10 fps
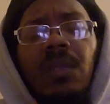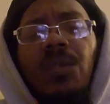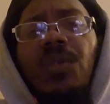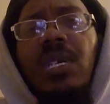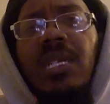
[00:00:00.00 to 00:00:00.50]

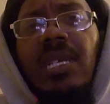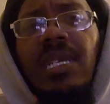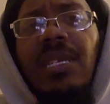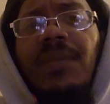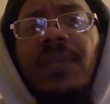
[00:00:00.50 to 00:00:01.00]
You could have
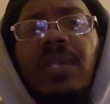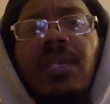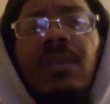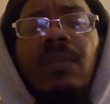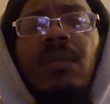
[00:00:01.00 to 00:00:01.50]

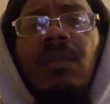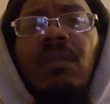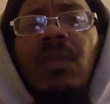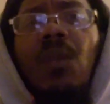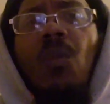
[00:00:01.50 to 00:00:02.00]
even
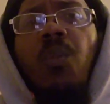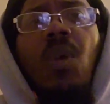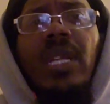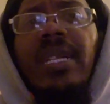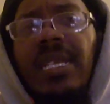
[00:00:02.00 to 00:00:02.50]
went